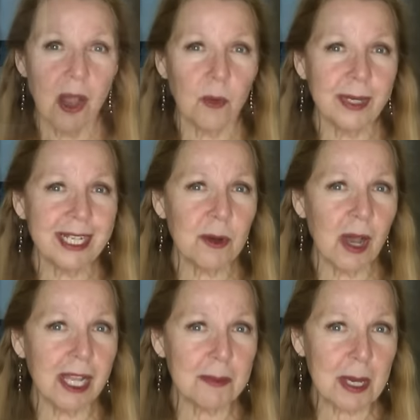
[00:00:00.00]
We know
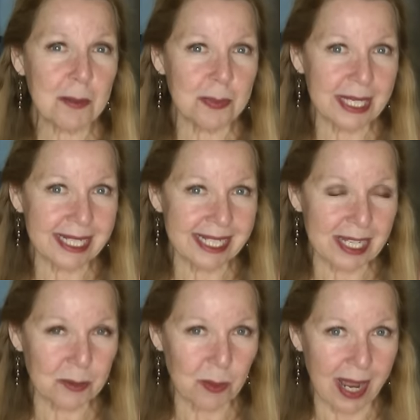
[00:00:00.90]
all about beans
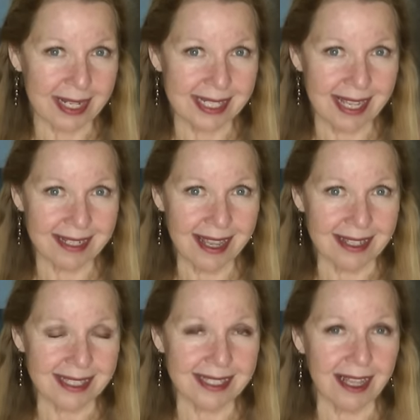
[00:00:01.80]
and rice, and
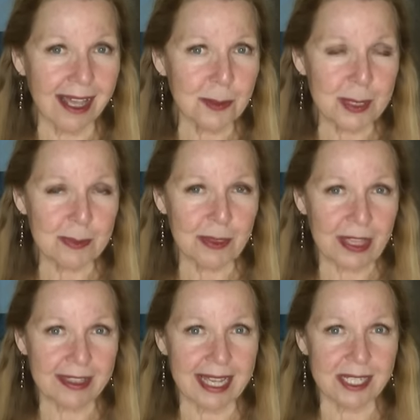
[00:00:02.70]
yes, a lot of people
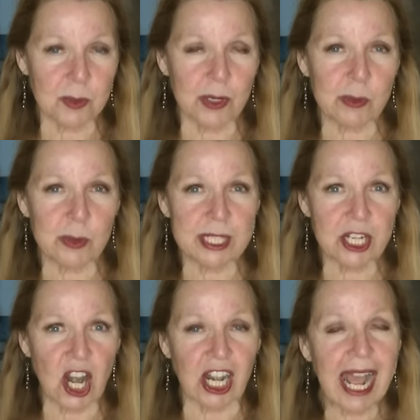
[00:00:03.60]
think that's where you
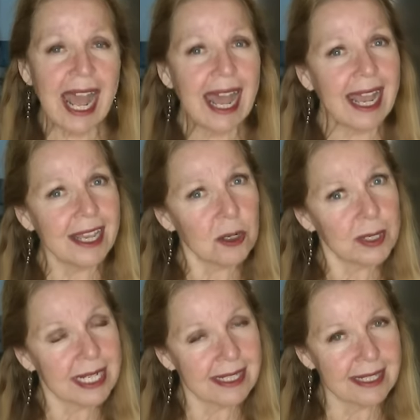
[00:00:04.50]
start. I don't
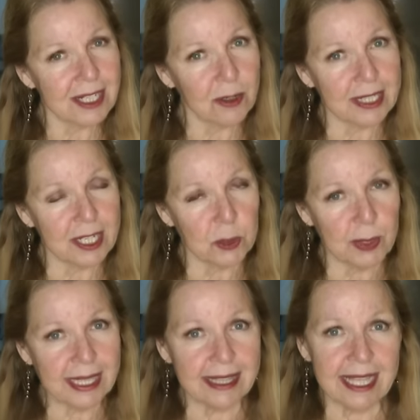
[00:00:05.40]
necessarily
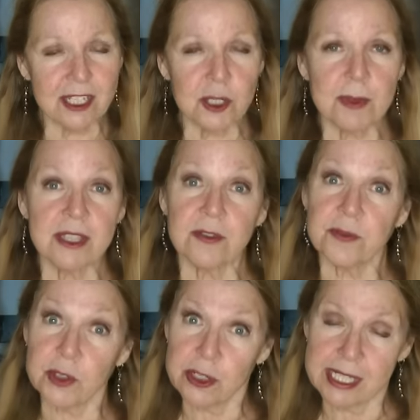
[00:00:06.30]
agree that that should be the
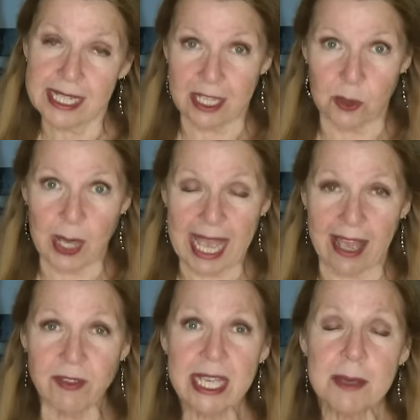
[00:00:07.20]
first thing you
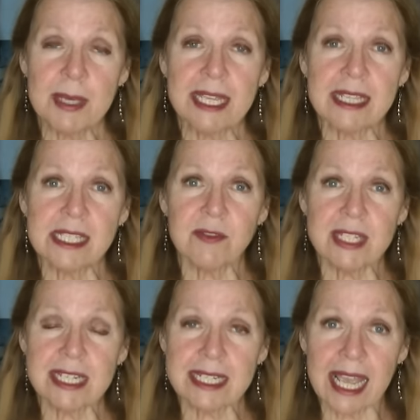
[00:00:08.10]
have, because if
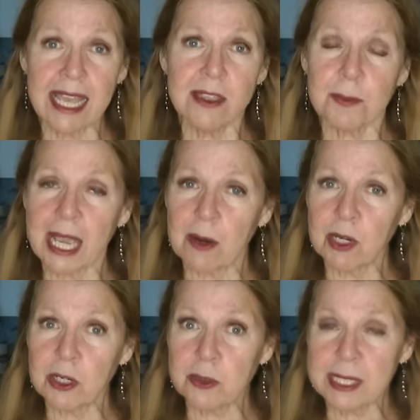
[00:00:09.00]
today the power
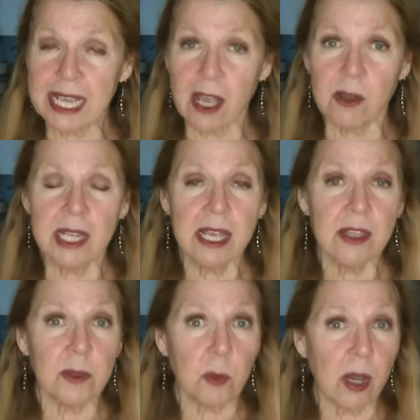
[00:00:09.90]
goes out,
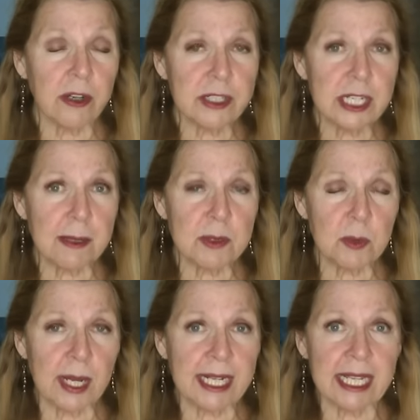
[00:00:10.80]
the water stops
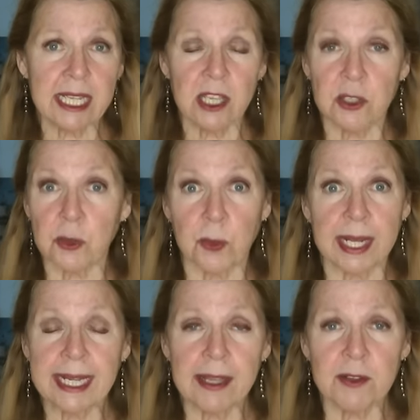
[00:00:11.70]
running, you
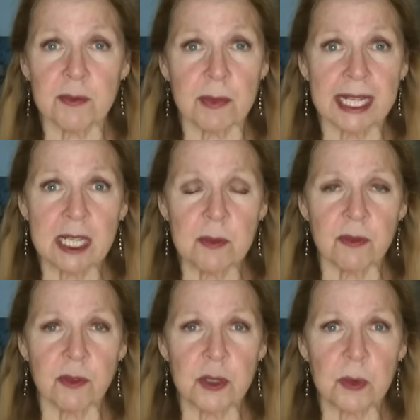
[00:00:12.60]
run out of money
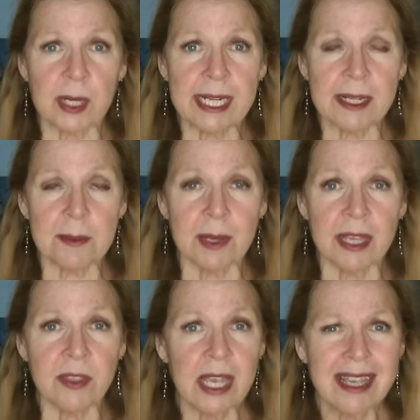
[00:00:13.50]
before you run out of
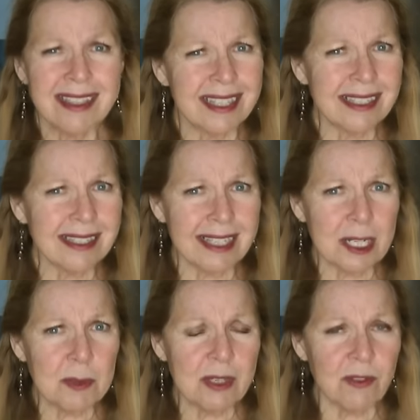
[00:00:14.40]
month, this is going
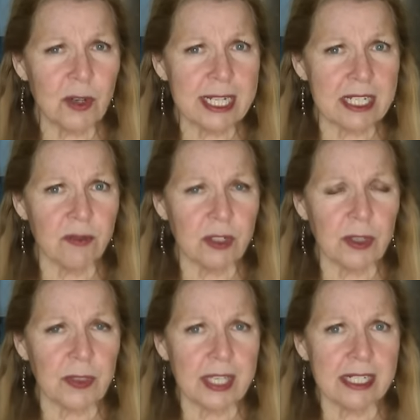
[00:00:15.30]
to be a very
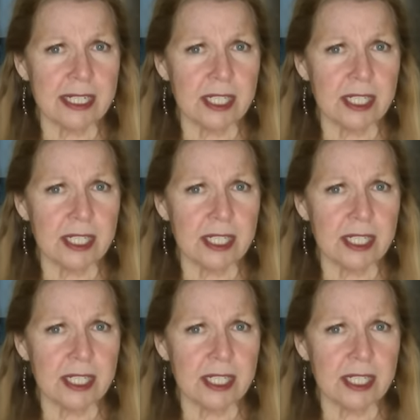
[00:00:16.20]
difficult thing to